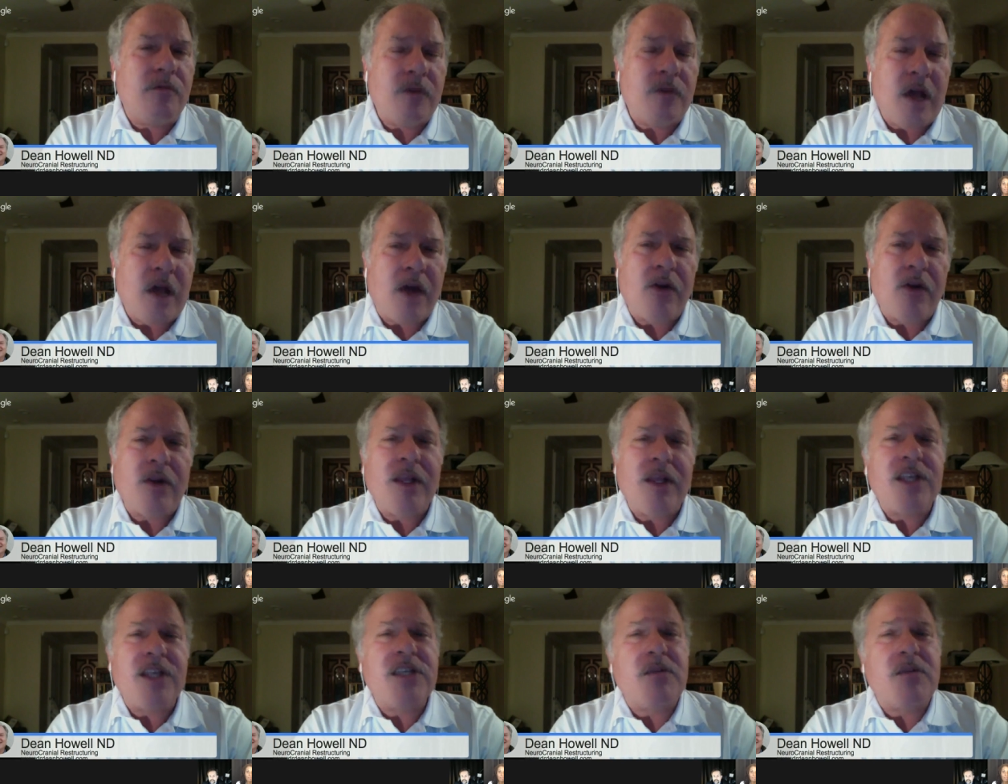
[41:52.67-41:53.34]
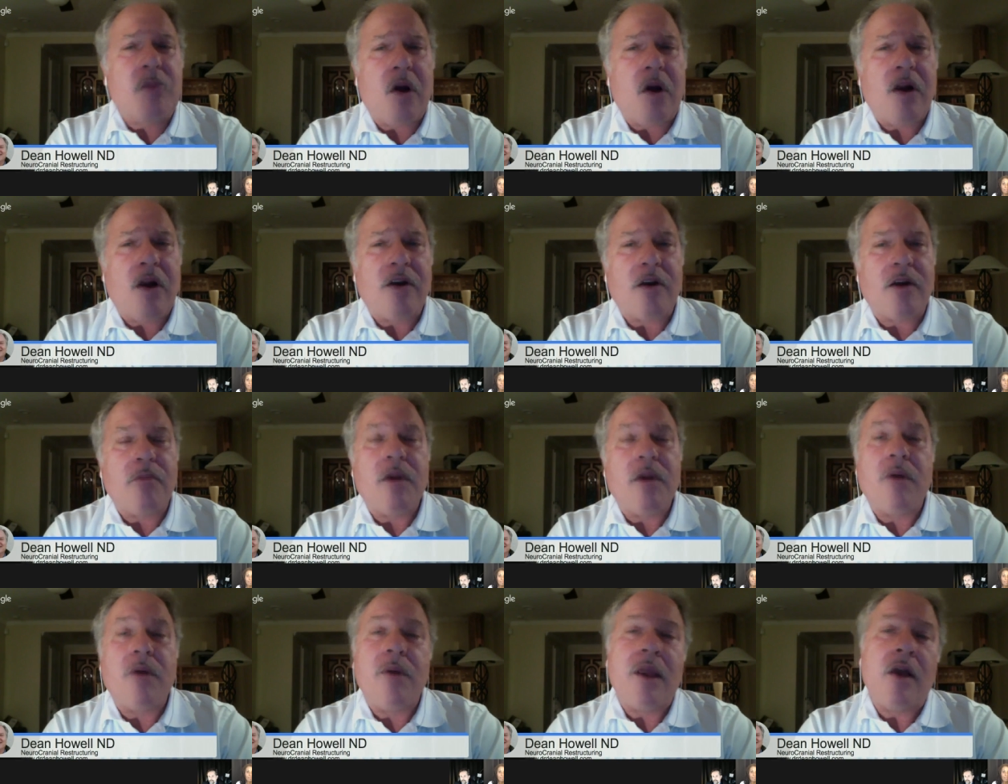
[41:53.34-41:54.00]
not only smarter,
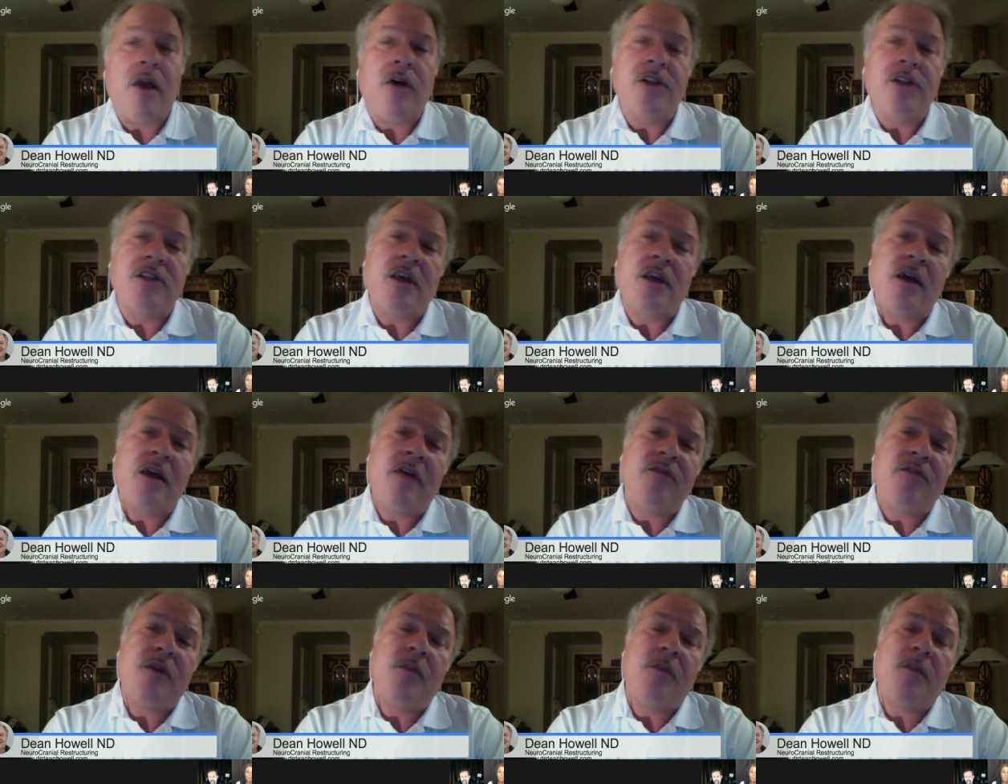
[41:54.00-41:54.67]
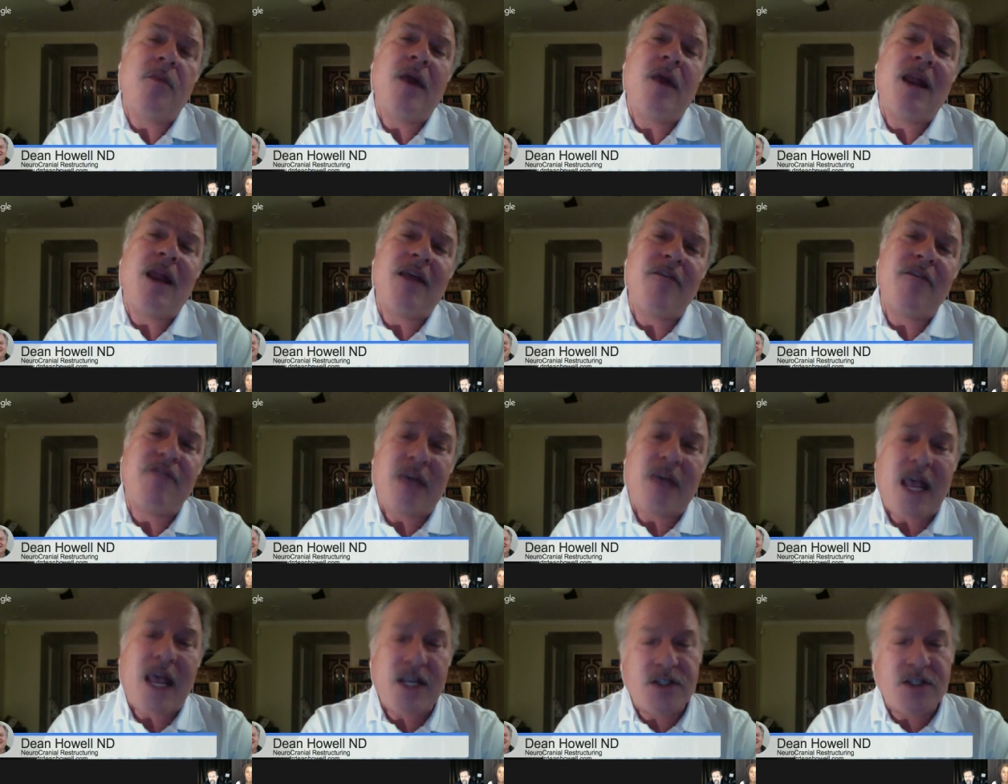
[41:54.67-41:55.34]
but we also have them
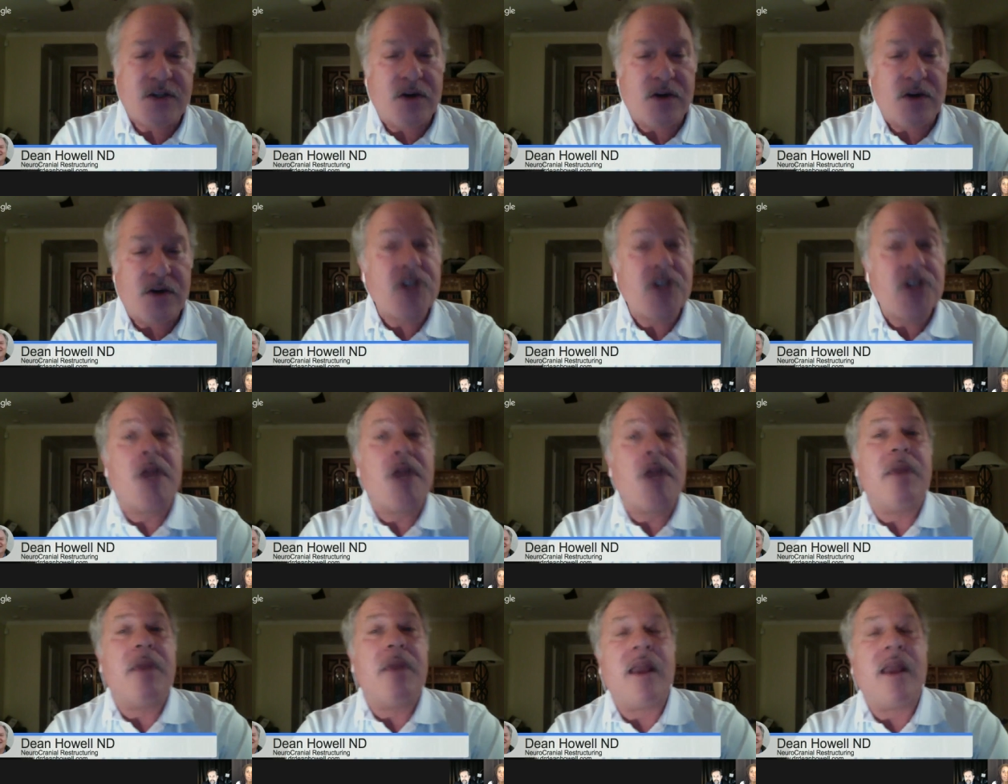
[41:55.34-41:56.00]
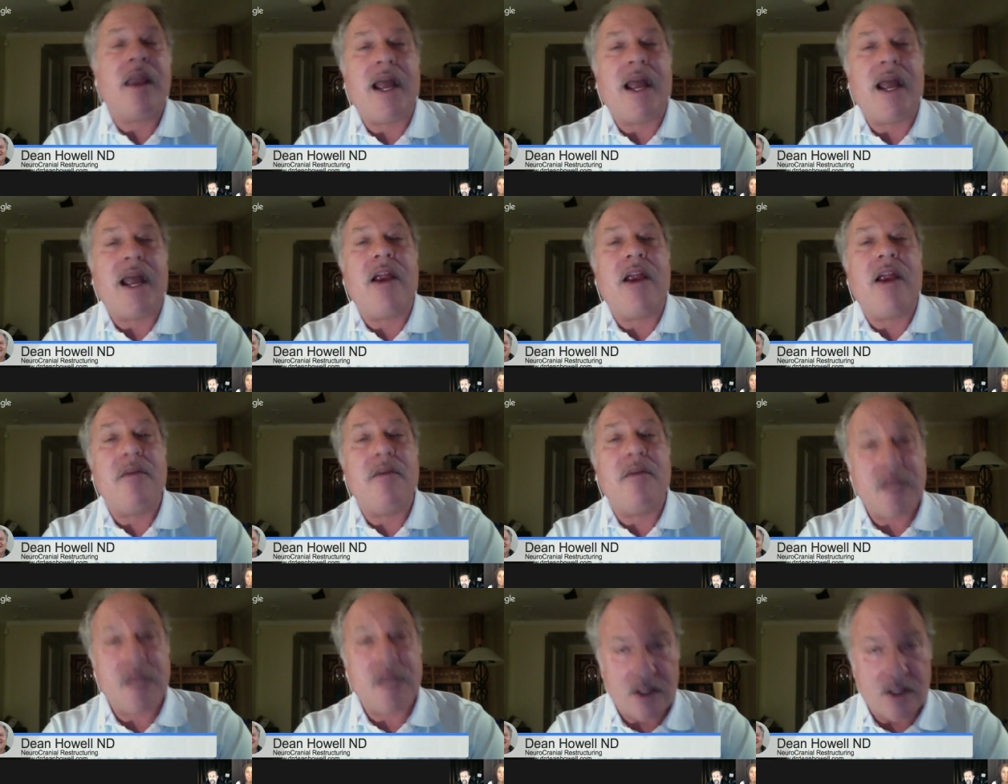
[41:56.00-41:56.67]
running faster and jumping higher
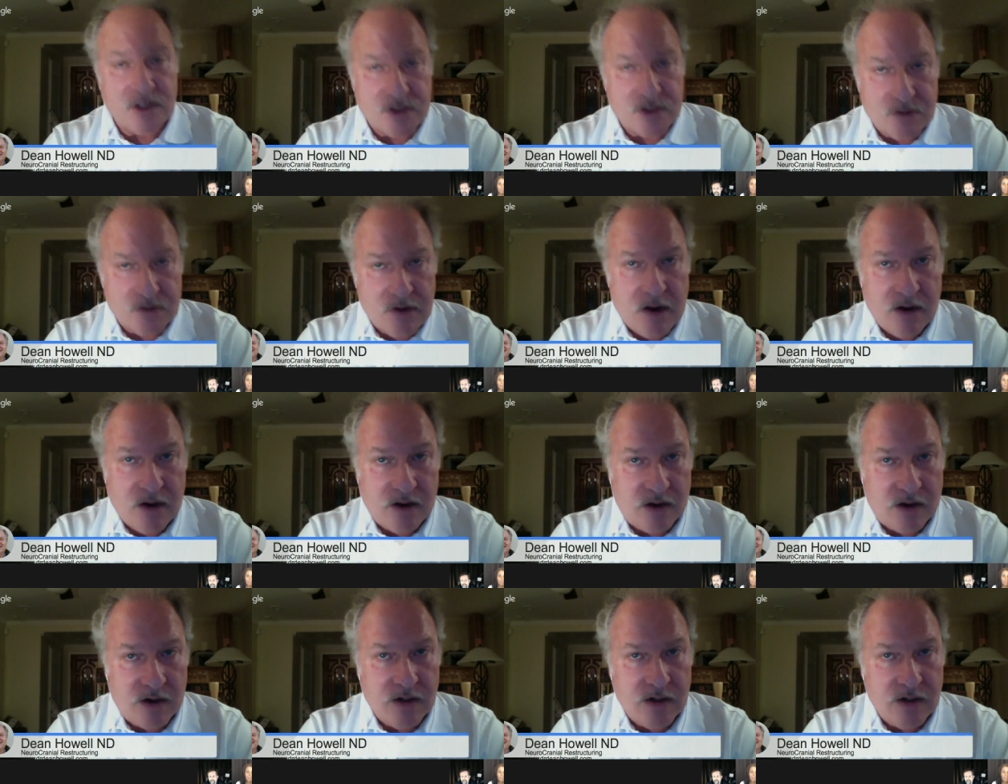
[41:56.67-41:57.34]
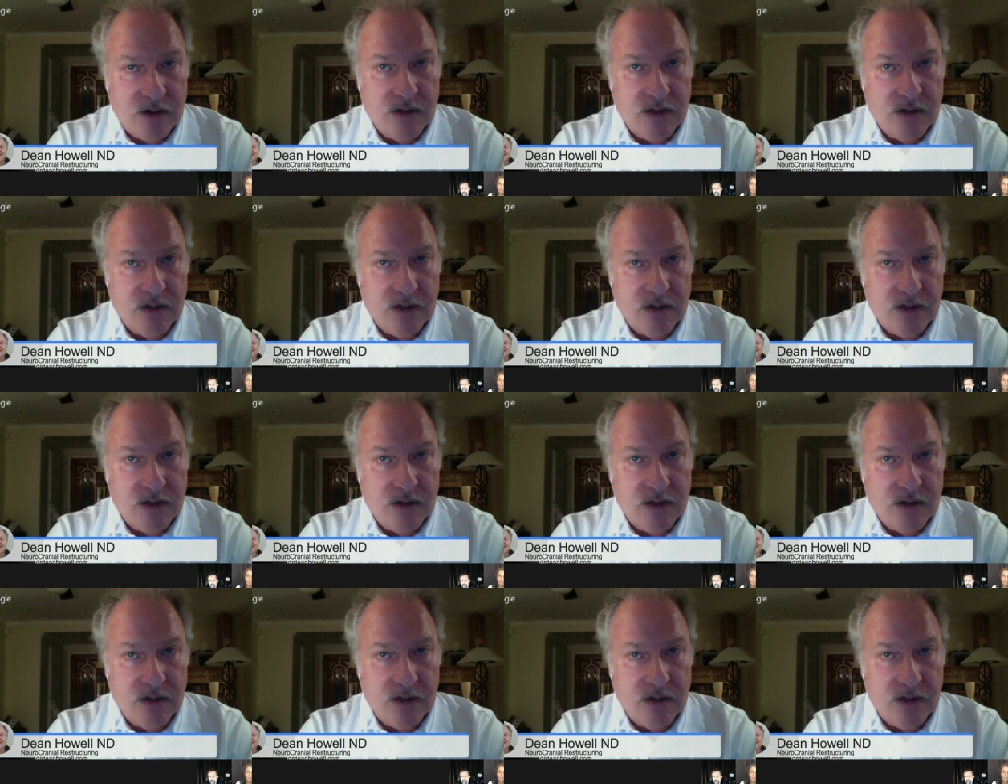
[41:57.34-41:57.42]
and being stronger.